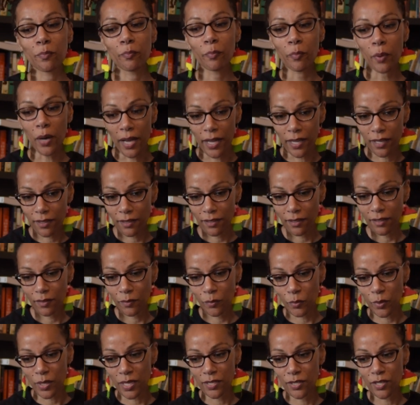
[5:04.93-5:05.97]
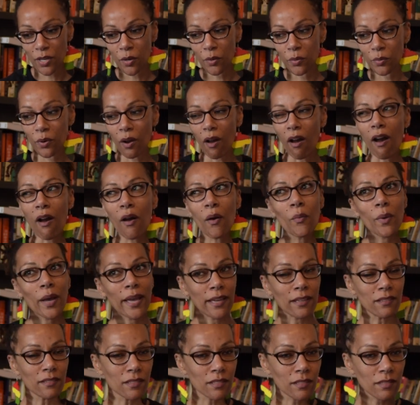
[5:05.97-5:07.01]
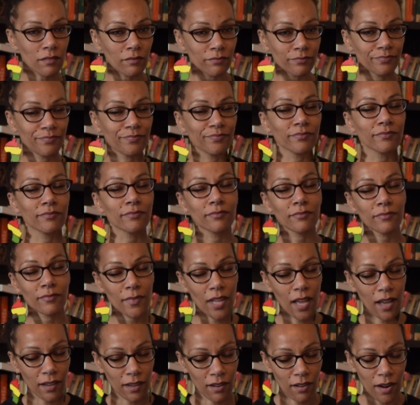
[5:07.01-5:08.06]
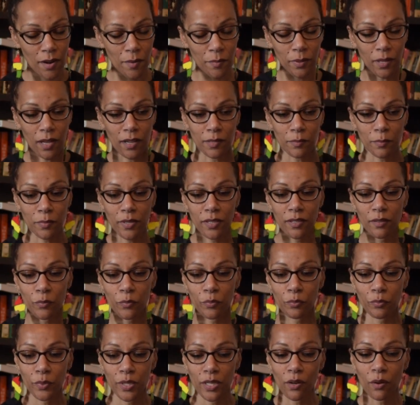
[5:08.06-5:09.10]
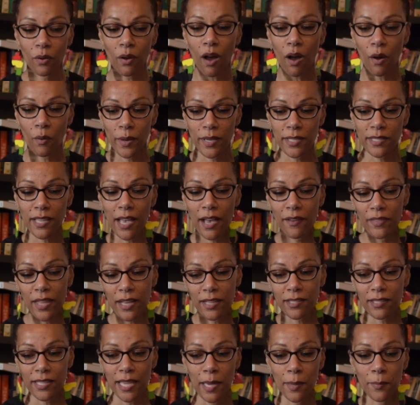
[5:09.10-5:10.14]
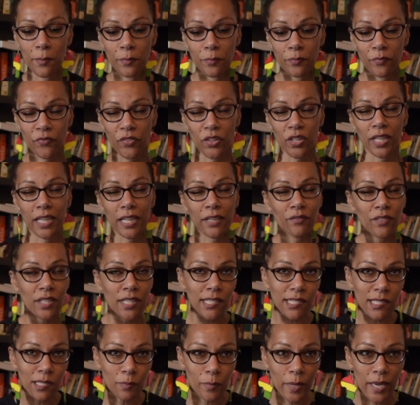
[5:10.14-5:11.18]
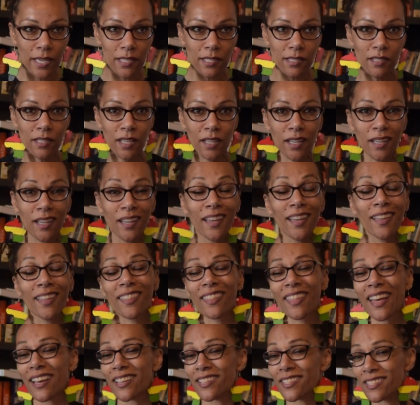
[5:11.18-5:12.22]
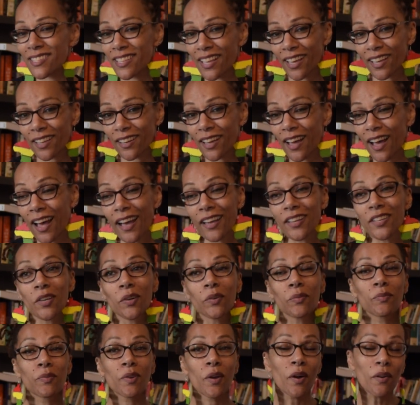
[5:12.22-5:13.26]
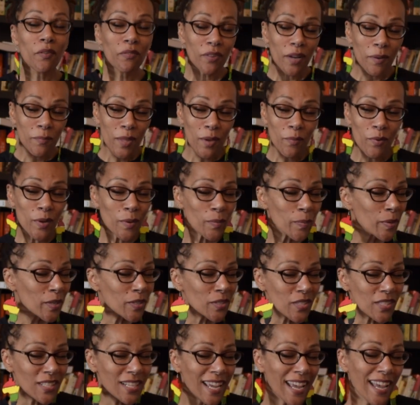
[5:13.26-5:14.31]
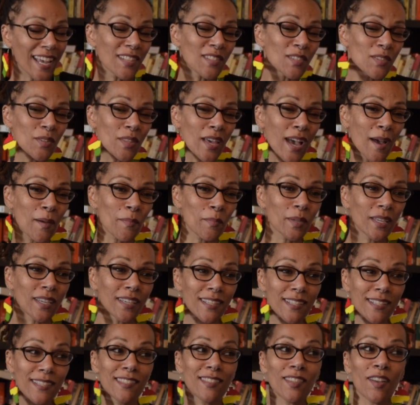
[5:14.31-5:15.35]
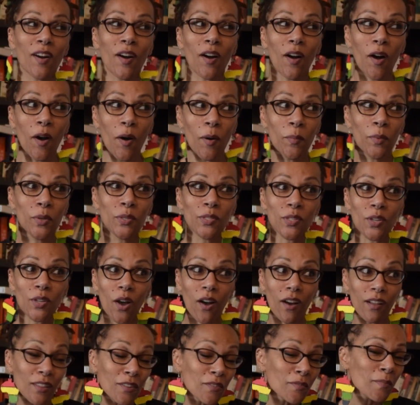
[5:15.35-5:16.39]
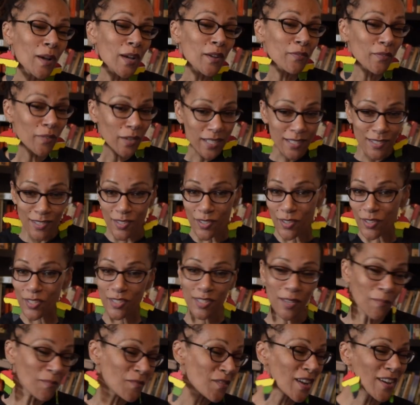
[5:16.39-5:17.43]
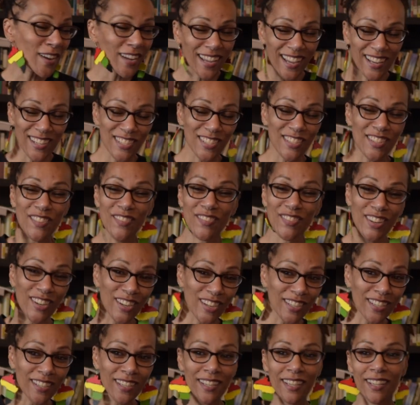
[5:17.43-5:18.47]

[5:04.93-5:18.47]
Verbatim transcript: But we don't always, not carte blanche, but we don't always have that same forgiveness space. That said, I don't know if I'm the right person to answer that because almost all of my friends are some variation of nerd.